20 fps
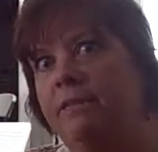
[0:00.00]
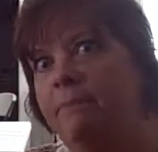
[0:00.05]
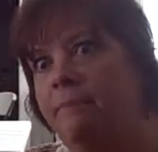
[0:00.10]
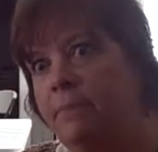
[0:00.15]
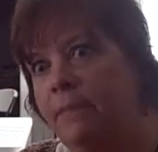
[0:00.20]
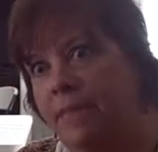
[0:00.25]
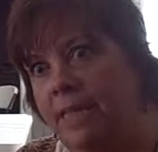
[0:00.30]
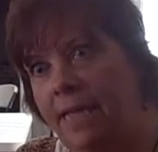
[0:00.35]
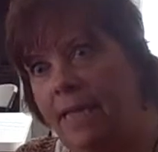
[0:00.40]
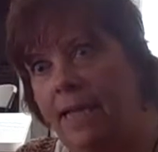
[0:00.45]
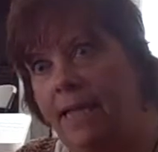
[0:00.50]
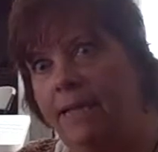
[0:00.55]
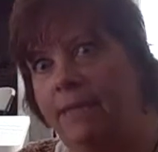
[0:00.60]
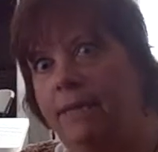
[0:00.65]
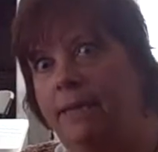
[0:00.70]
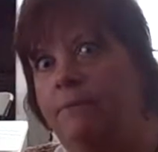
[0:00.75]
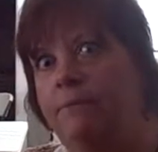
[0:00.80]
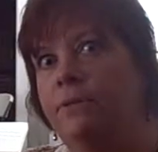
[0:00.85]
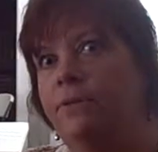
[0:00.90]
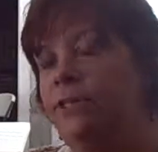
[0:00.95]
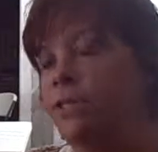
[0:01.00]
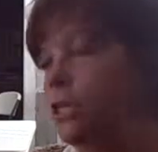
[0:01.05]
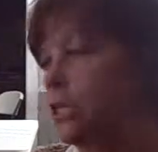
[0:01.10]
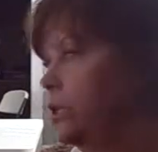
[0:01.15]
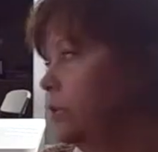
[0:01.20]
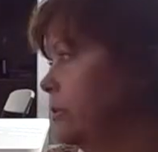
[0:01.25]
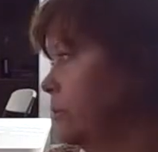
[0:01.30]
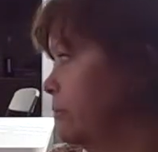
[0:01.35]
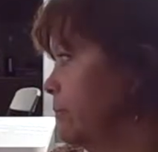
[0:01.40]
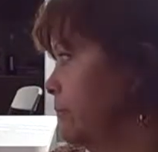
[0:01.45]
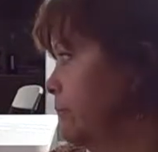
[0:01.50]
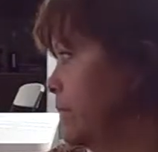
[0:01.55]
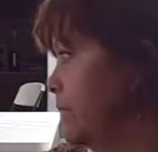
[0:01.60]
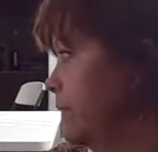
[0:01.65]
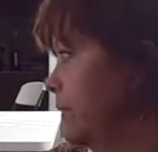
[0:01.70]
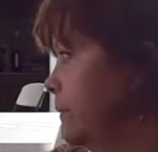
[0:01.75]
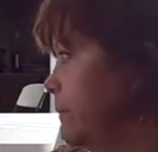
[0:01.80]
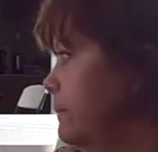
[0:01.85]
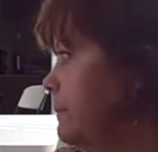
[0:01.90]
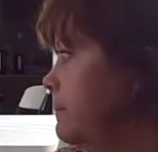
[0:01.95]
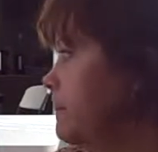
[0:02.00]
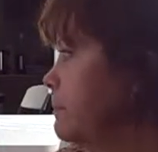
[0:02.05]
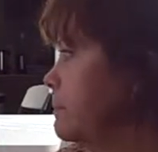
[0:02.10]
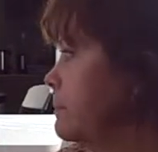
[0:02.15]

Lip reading: but they had that particular rhythm,